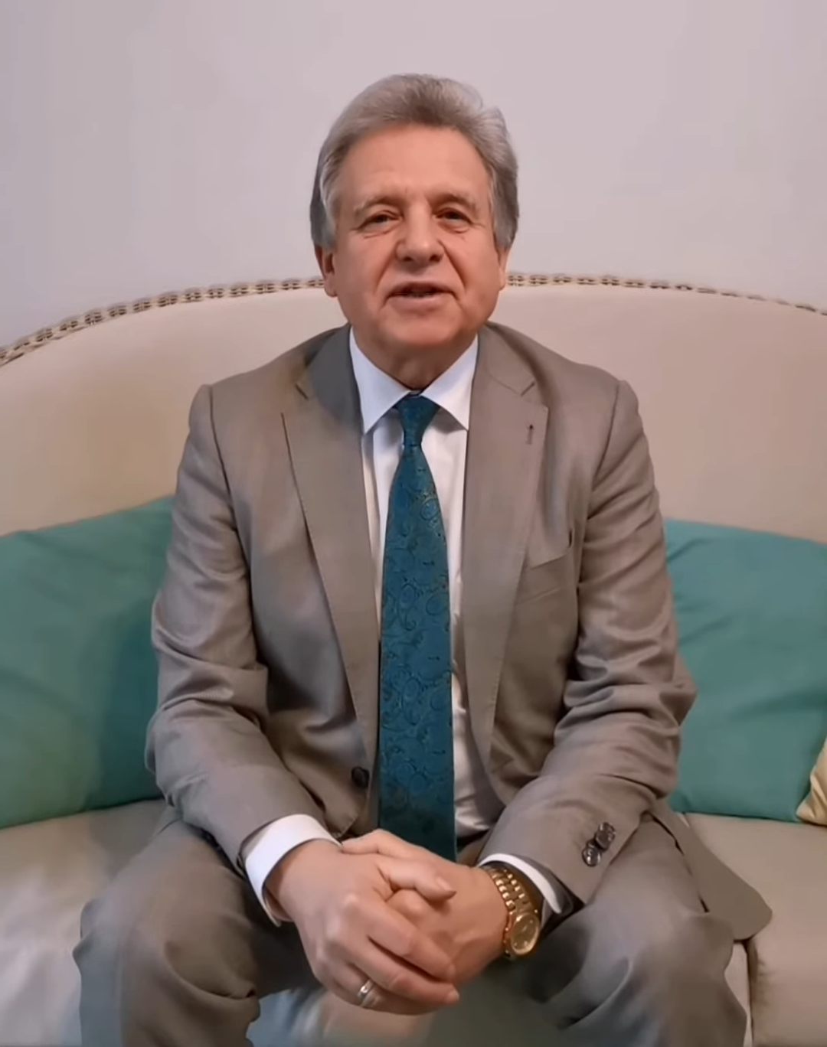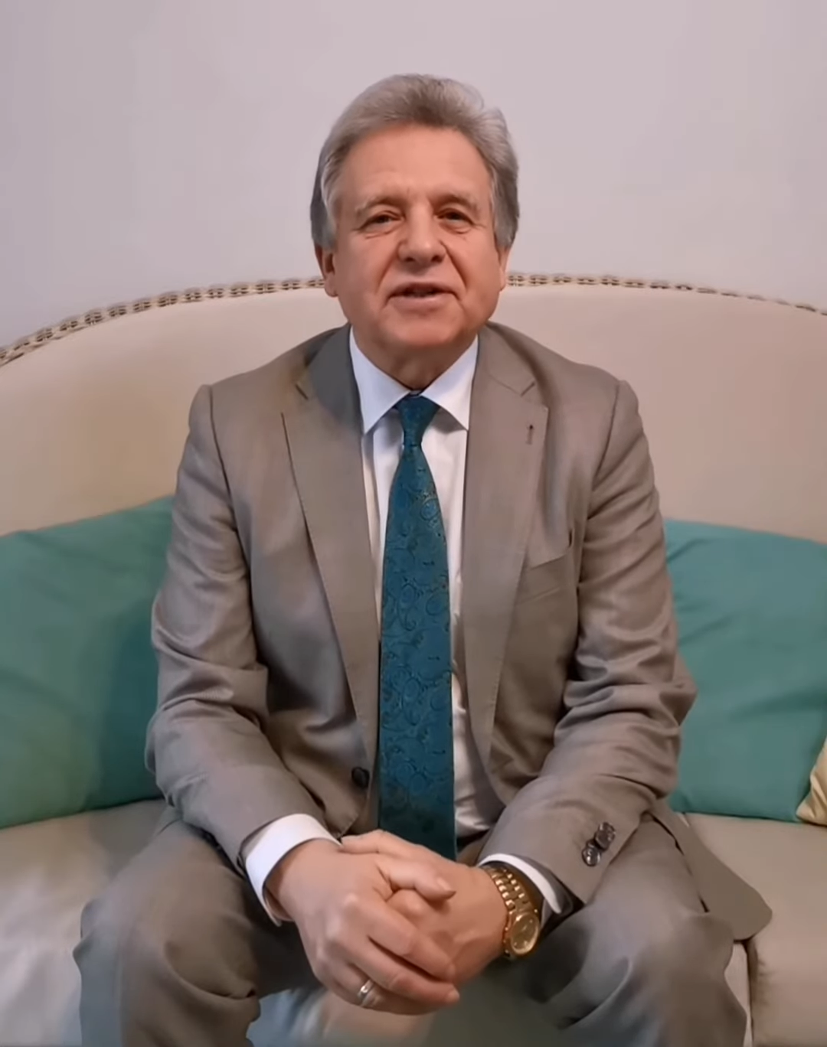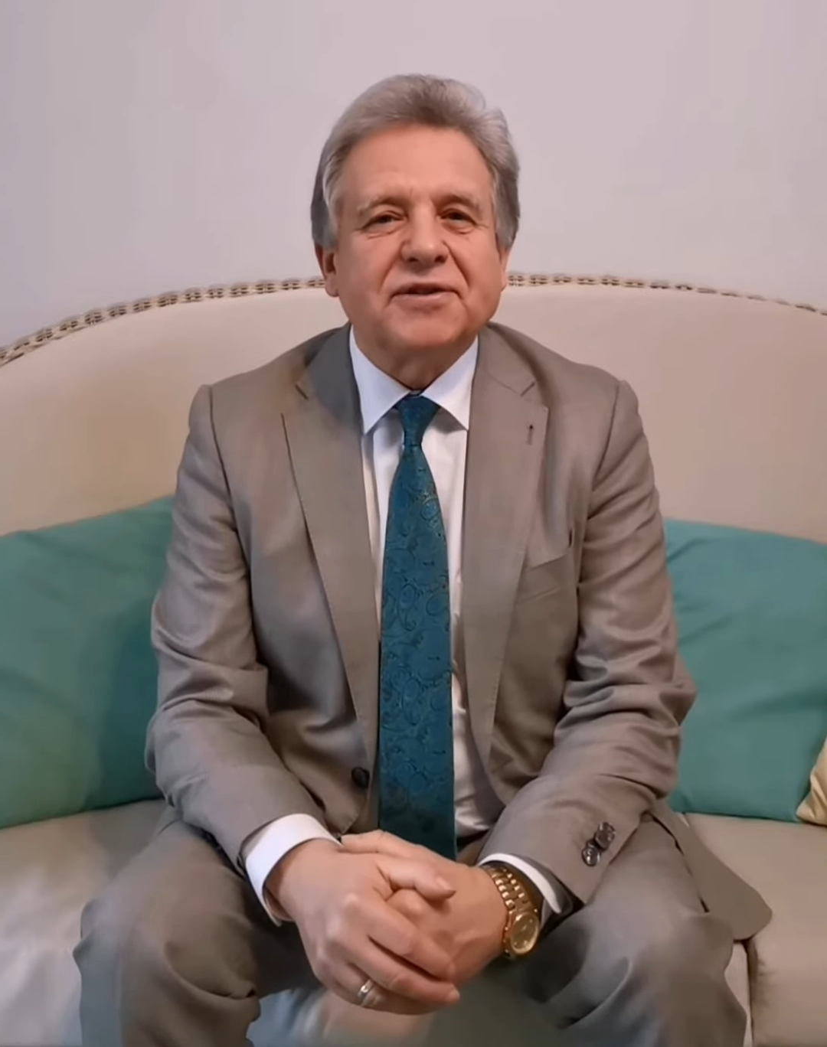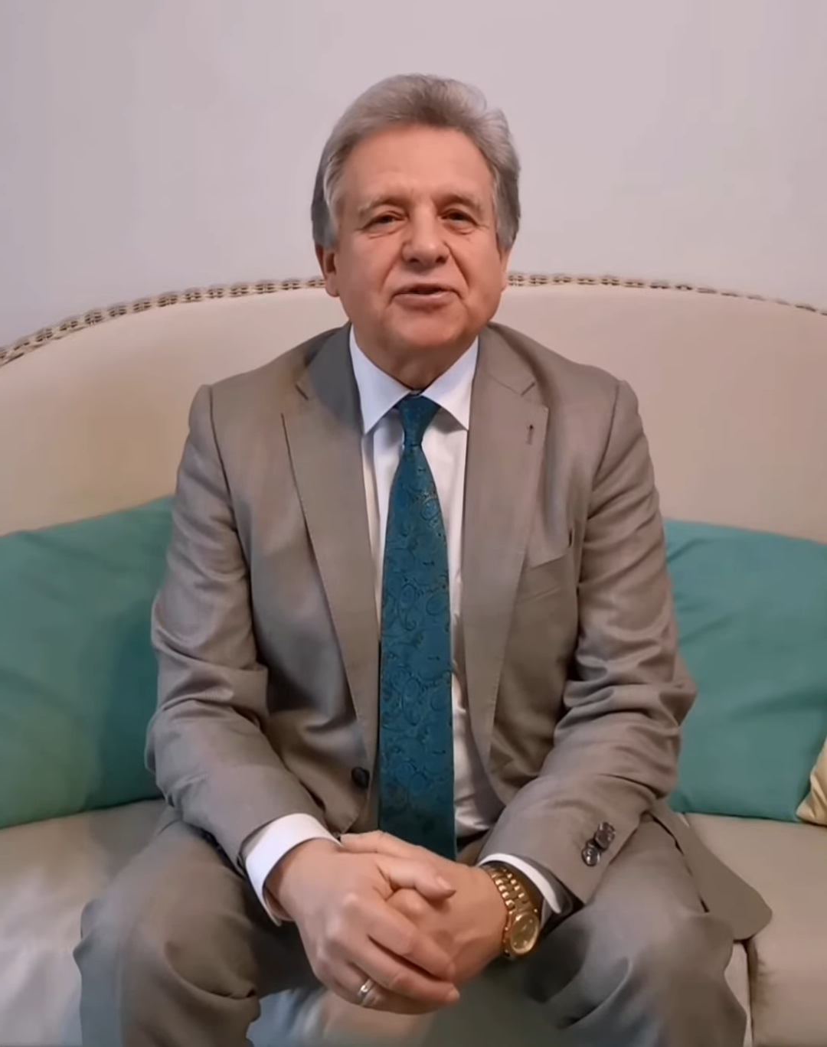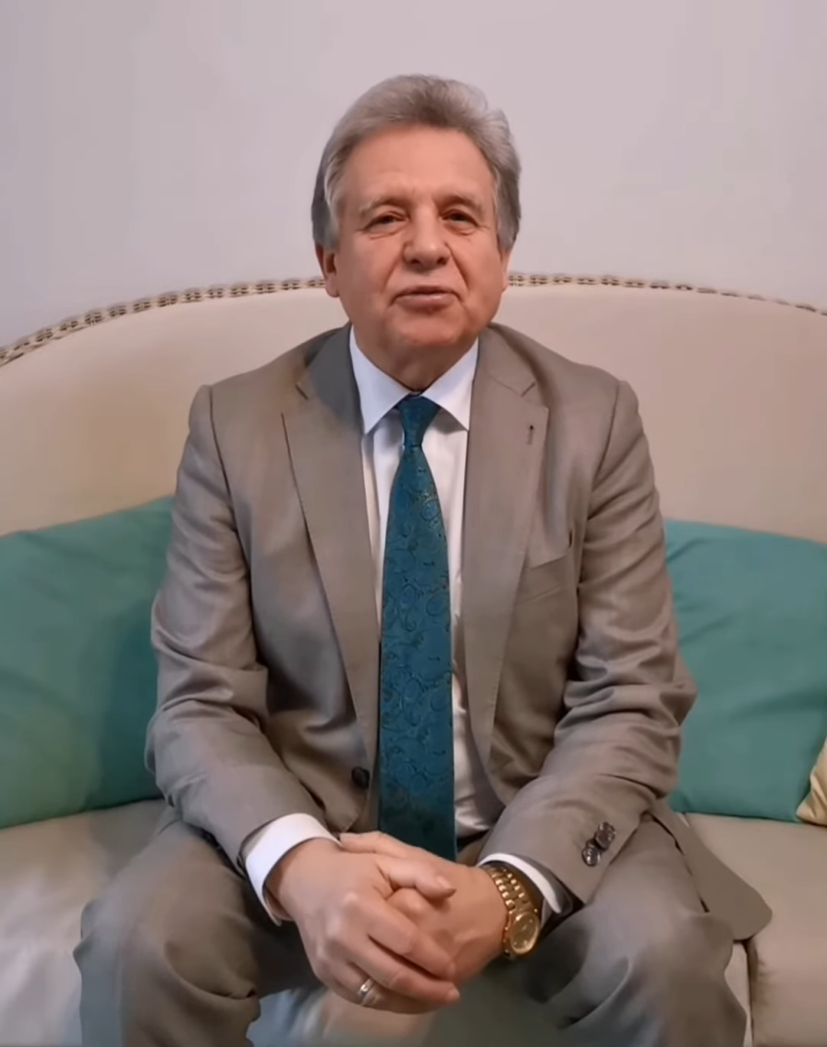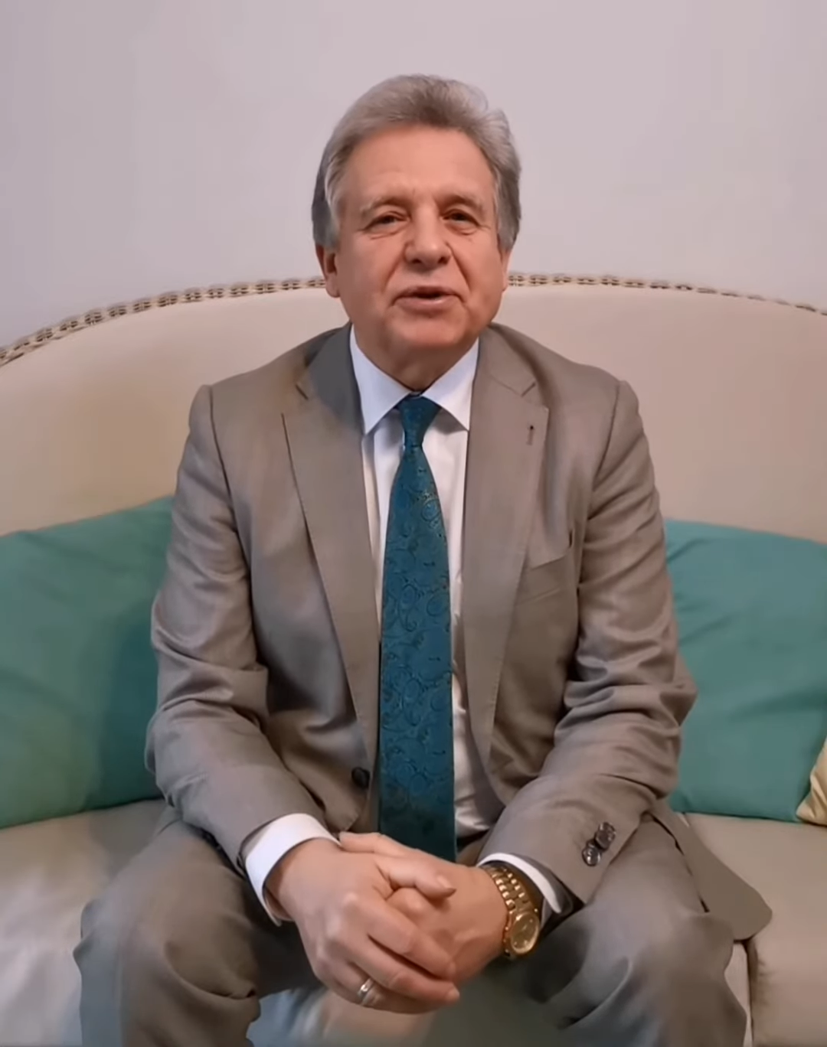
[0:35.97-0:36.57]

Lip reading: in so